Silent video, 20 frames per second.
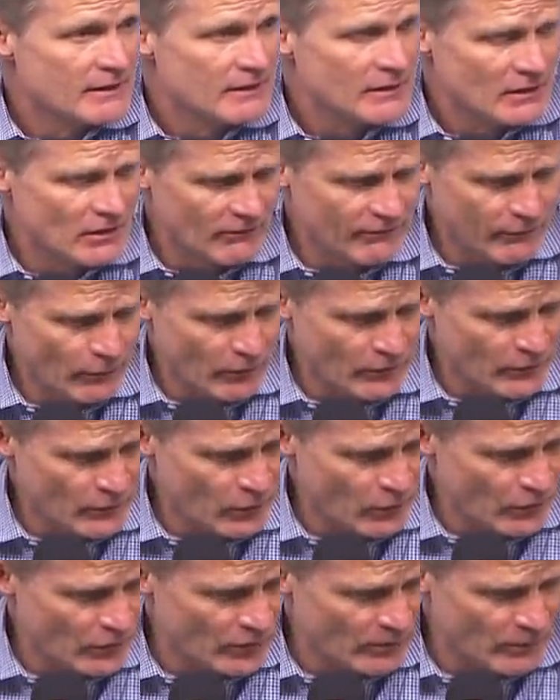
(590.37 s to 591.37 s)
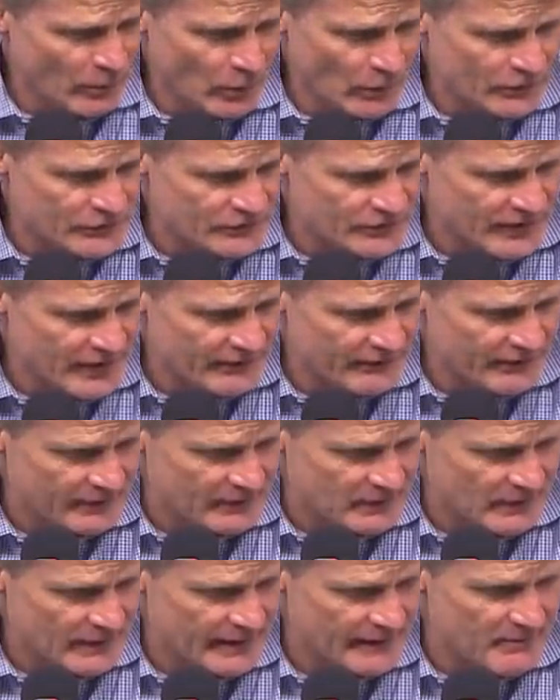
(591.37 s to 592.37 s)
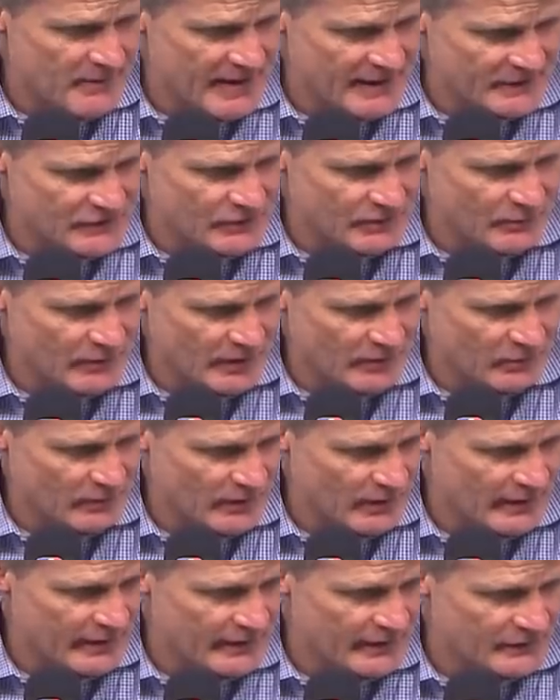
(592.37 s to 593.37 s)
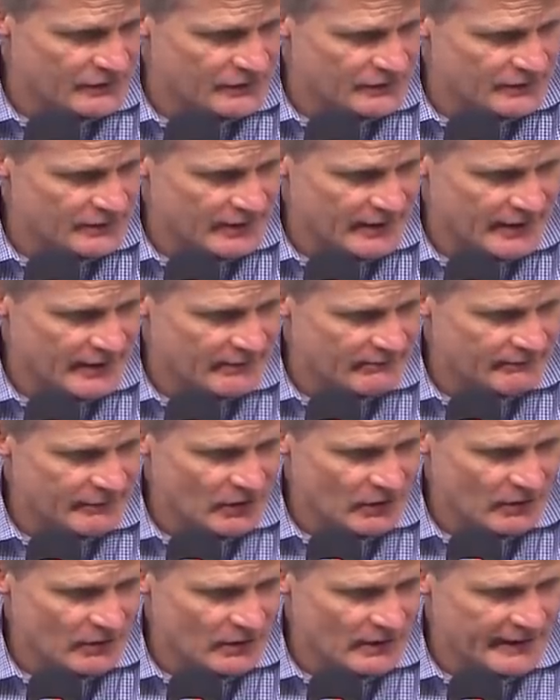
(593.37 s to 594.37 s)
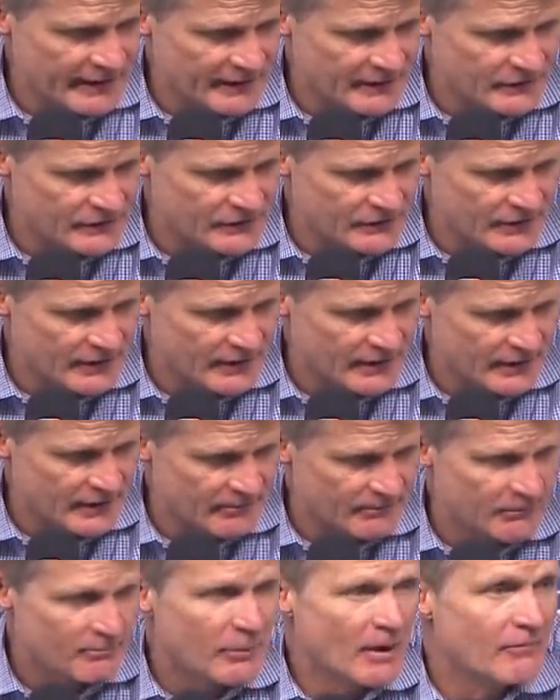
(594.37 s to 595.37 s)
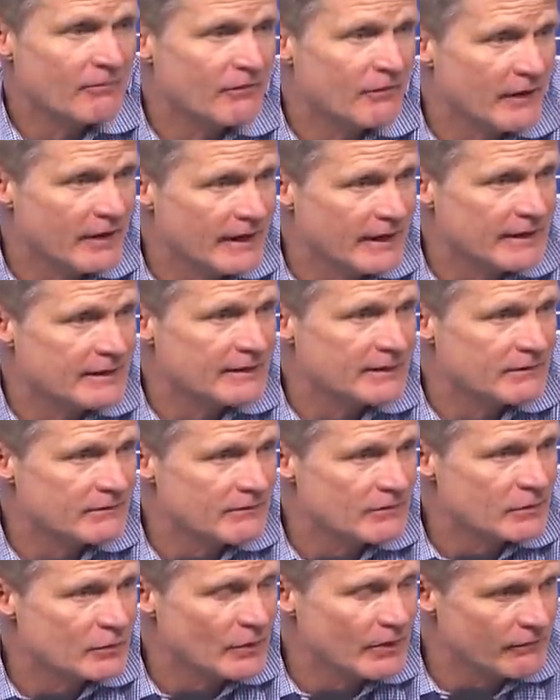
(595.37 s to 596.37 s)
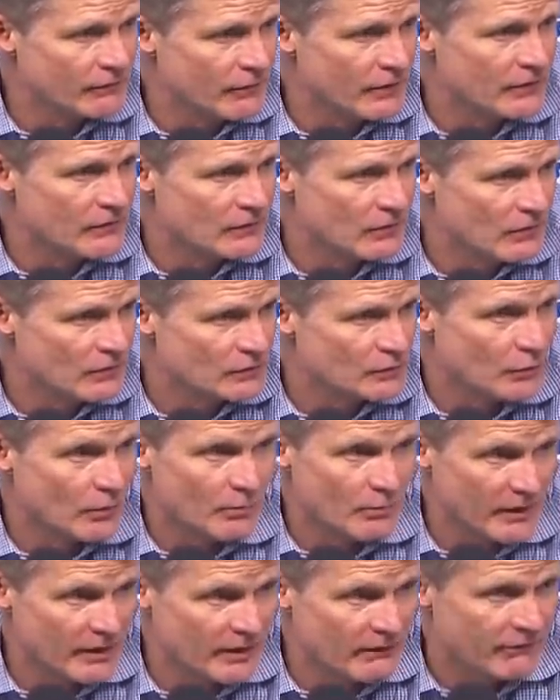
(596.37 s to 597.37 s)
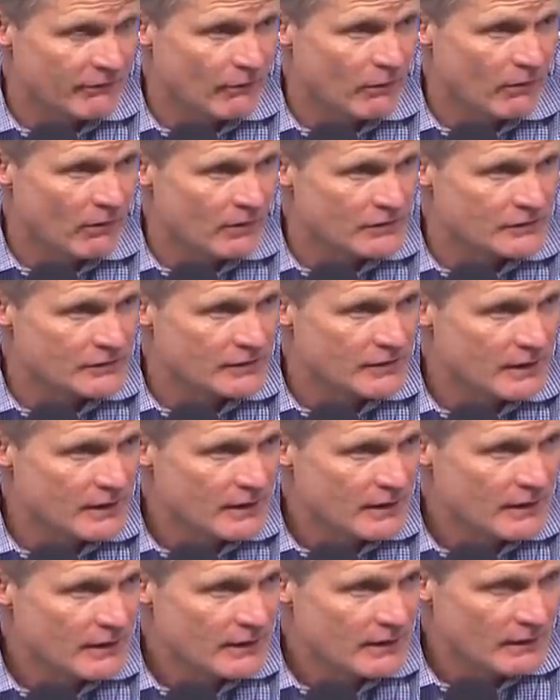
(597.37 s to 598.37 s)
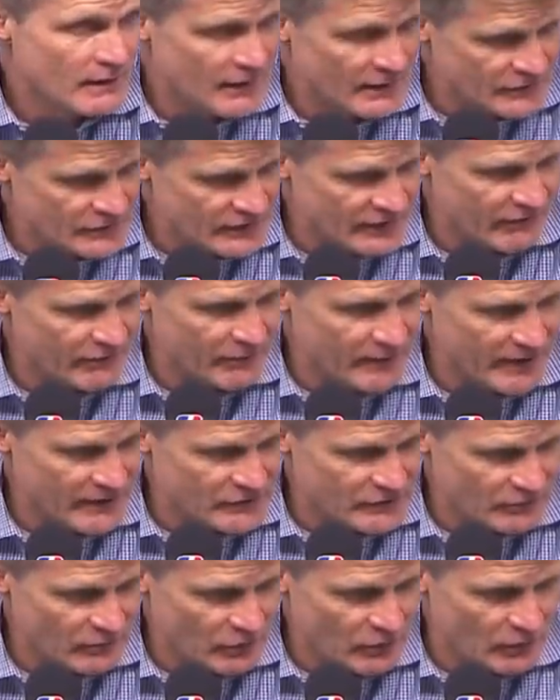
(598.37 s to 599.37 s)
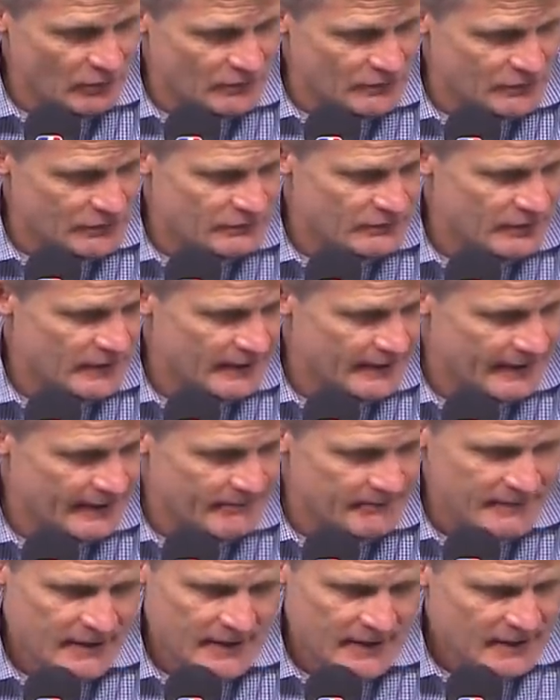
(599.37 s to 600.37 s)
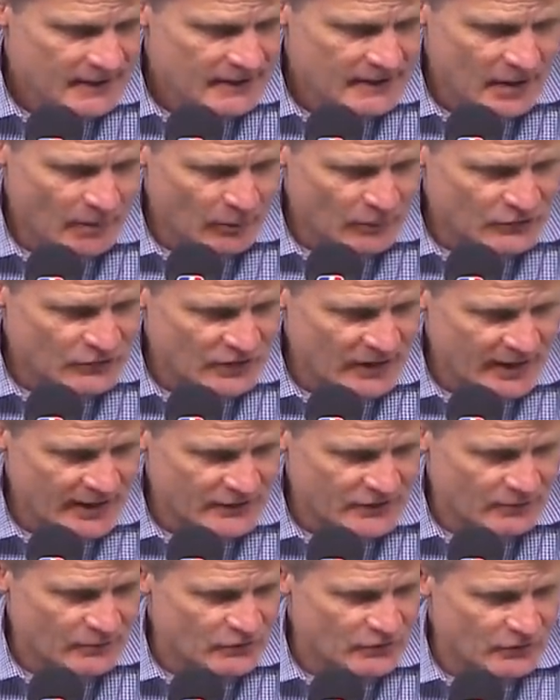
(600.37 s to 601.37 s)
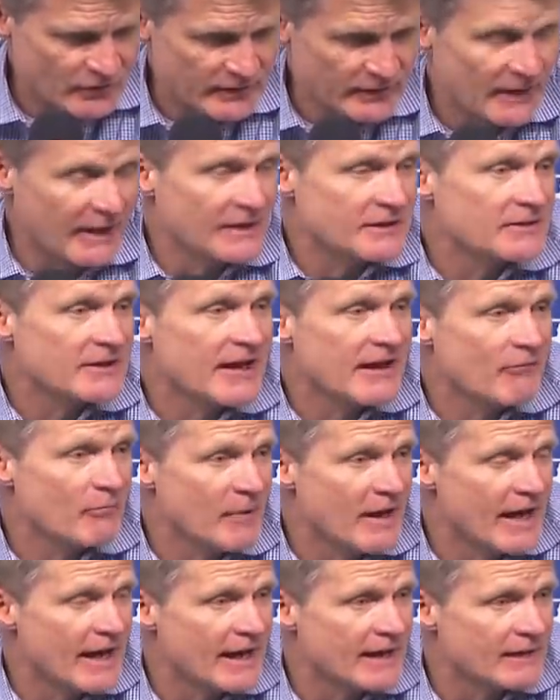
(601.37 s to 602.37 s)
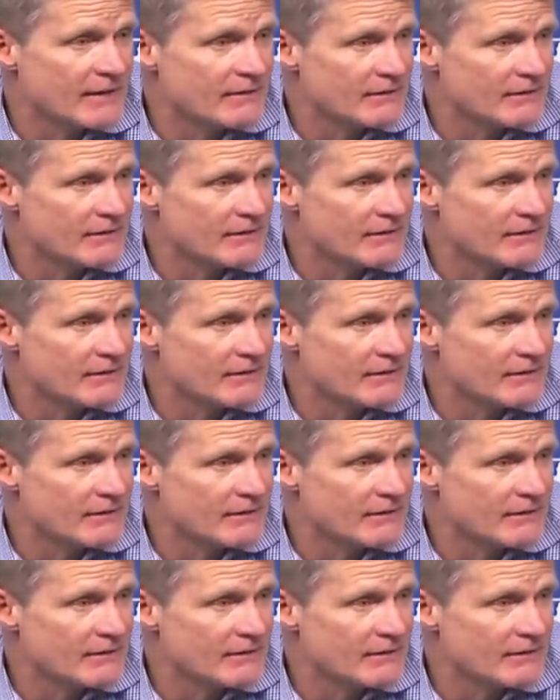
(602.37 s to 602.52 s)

you know, fourth quarter, both Steph and Clay made some big plays. Uh, you know, Clay's uh, pump fake and three free throws were big for us. Uh, Steph made some hoops, a um, couple shots I'm sure he'd like to have back.